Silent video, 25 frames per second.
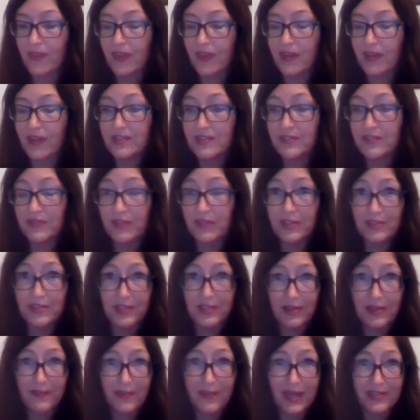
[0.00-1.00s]
astrology
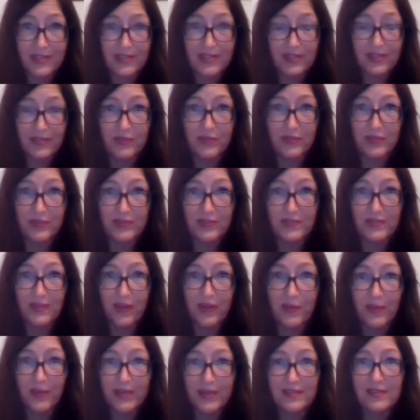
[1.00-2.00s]
and magic course. So I
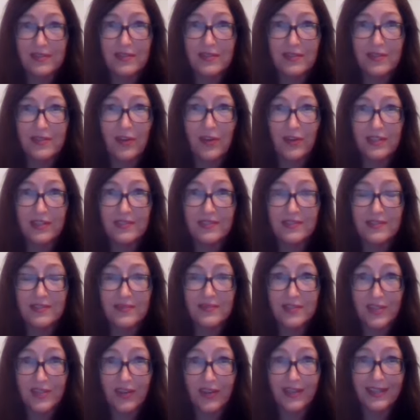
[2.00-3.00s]
went to the College of
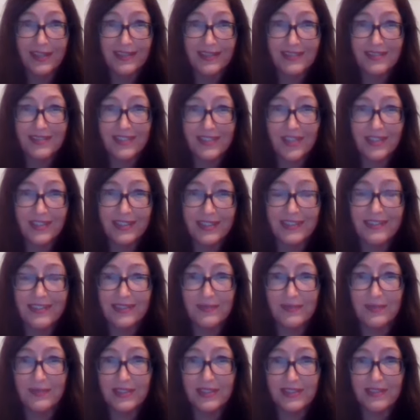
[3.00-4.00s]
Psychic Studies
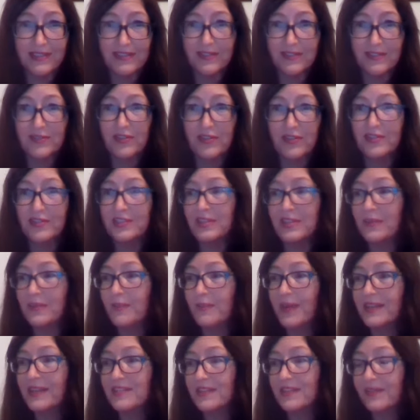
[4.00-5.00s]
and we did astrology and
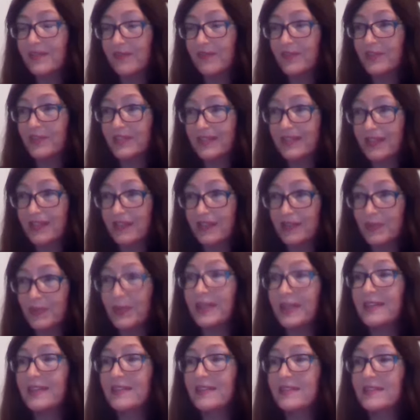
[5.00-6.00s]
magic for 6
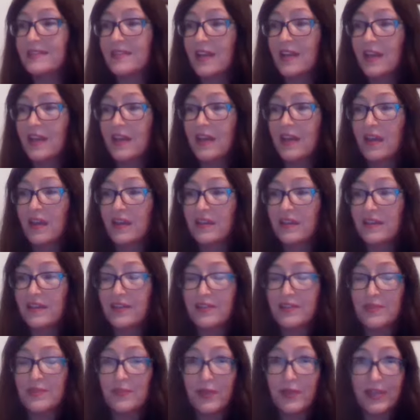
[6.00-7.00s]
weeks.
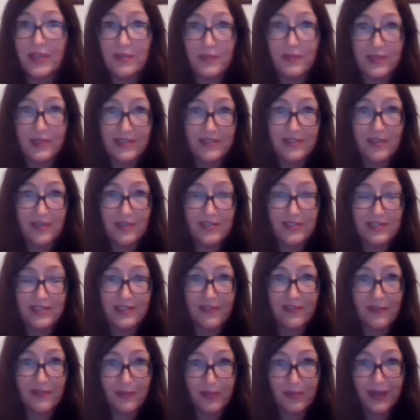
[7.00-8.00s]
Each week we took a
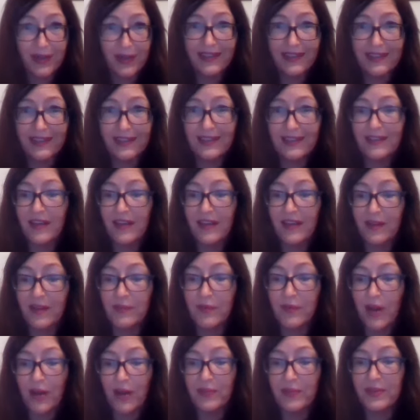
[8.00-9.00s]
different planet and
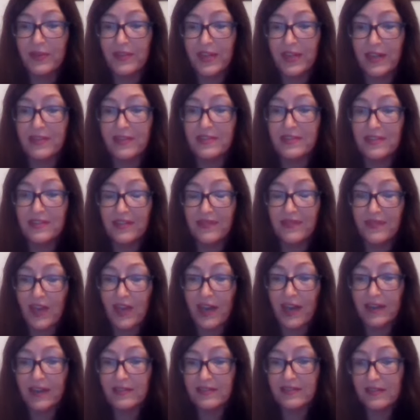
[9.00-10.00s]
worked with the energy of
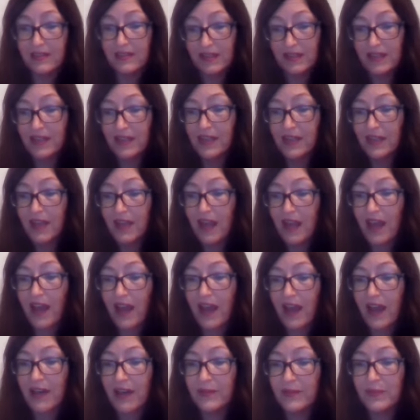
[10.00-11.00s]
that.
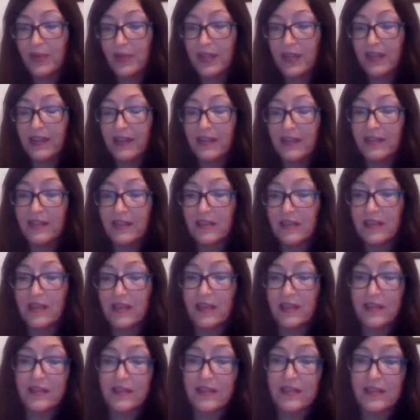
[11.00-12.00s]
And
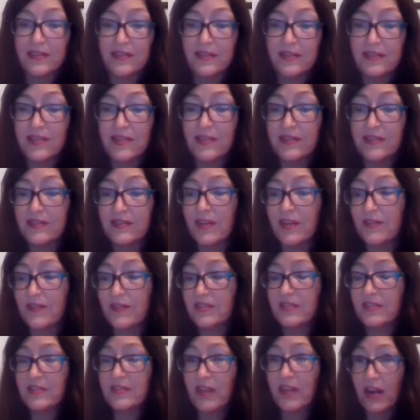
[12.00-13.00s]
so to
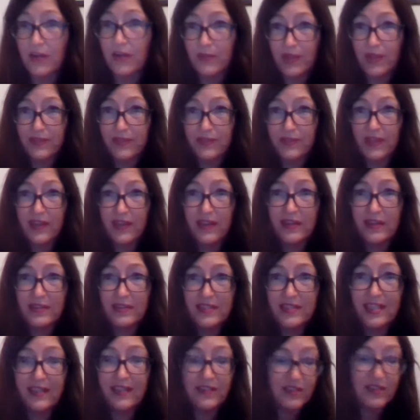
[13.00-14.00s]
start with, the
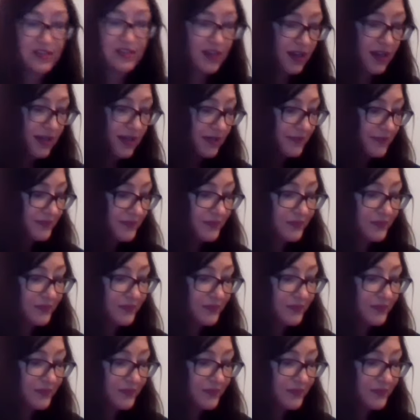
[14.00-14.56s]
teacher,